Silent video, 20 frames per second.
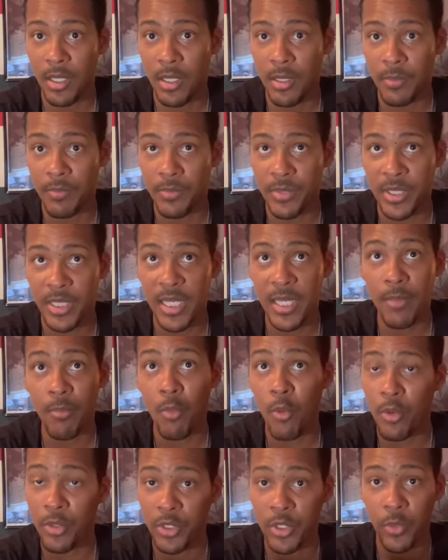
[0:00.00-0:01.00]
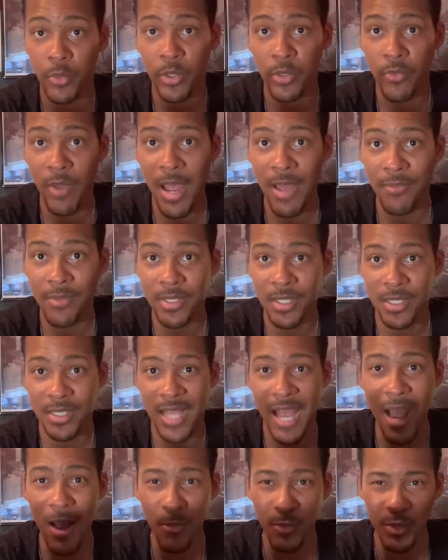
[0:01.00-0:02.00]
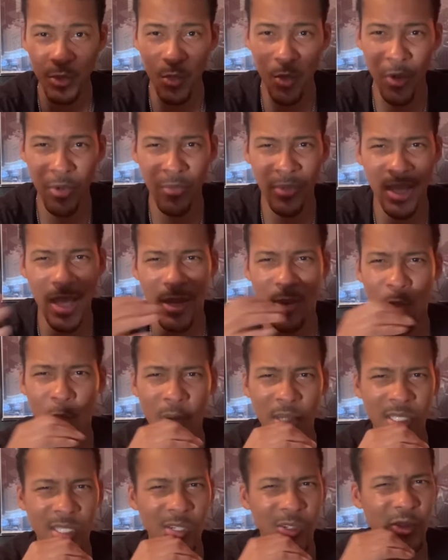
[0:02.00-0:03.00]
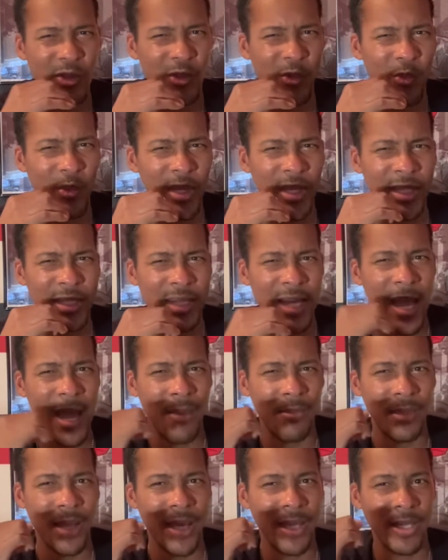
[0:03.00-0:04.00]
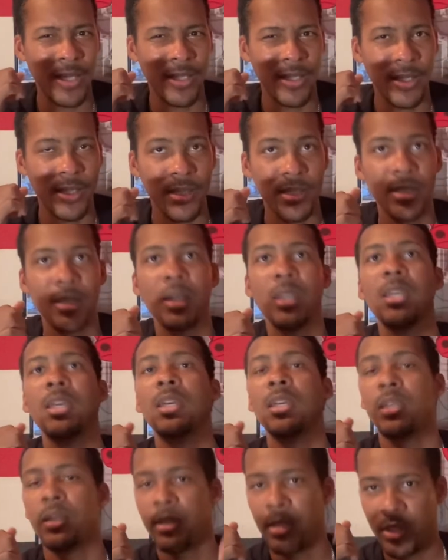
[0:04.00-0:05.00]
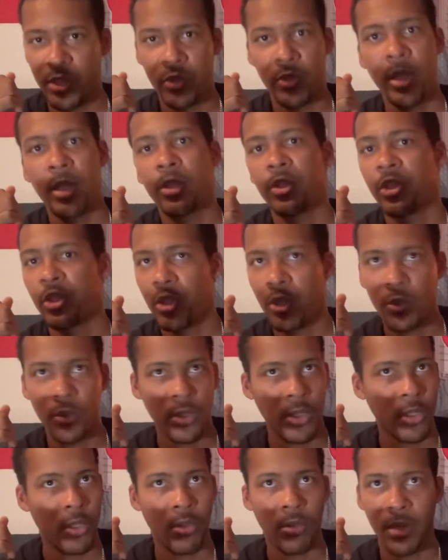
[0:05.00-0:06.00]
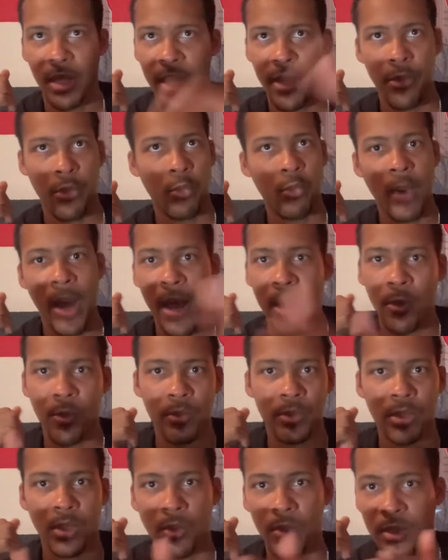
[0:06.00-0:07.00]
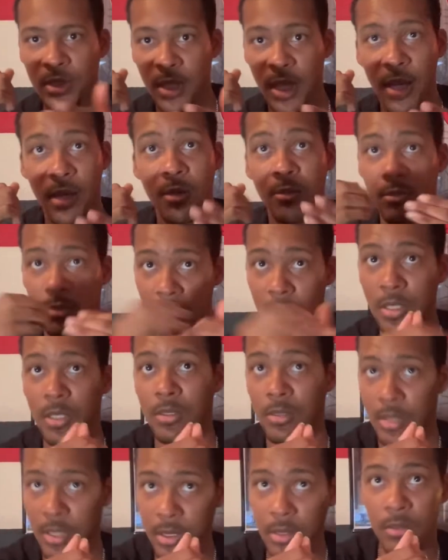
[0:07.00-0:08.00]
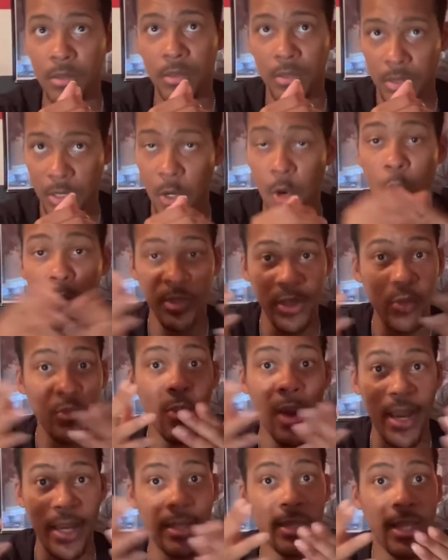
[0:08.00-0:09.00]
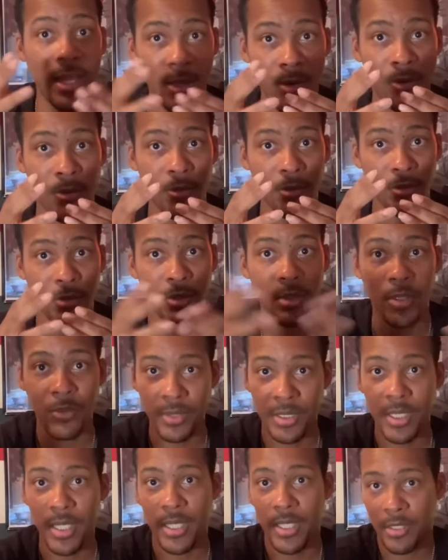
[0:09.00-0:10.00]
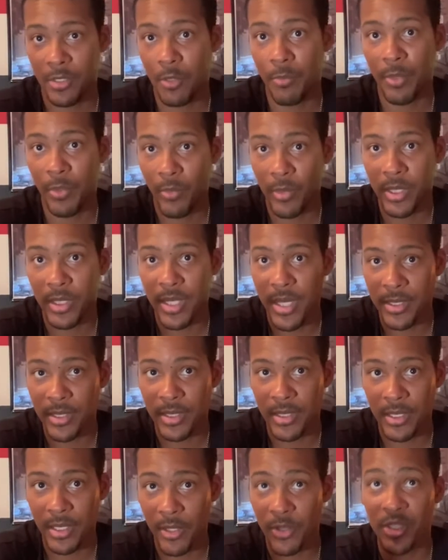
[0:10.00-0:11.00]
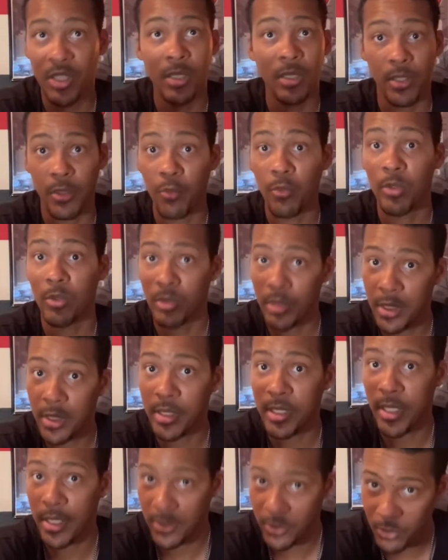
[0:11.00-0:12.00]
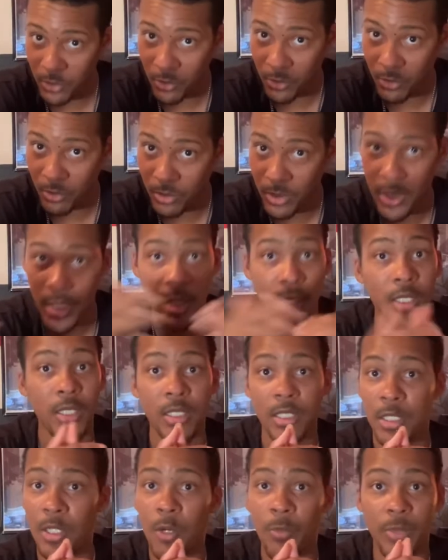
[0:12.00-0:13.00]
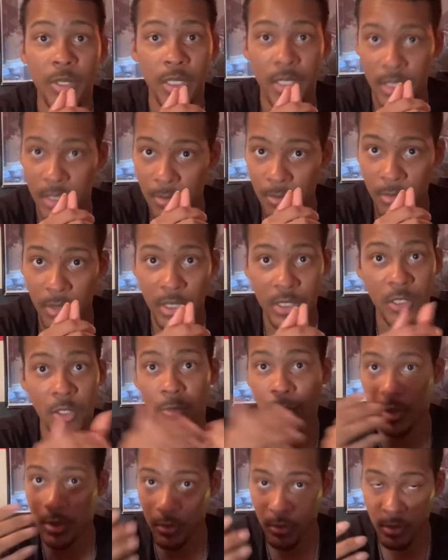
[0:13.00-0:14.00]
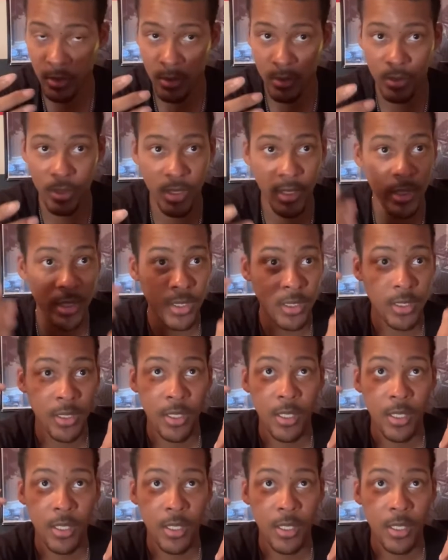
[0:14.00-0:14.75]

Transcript: seeing more Zoe Kravitz, because I was wondering like what's her screen time like in this. This trailer shows her like throughout, so it's like okay, they're gonna be right there. So it's gonna be really nice to see her. She looking real good in that suit. She gonna be kicking butt. She gonna be doing her thing.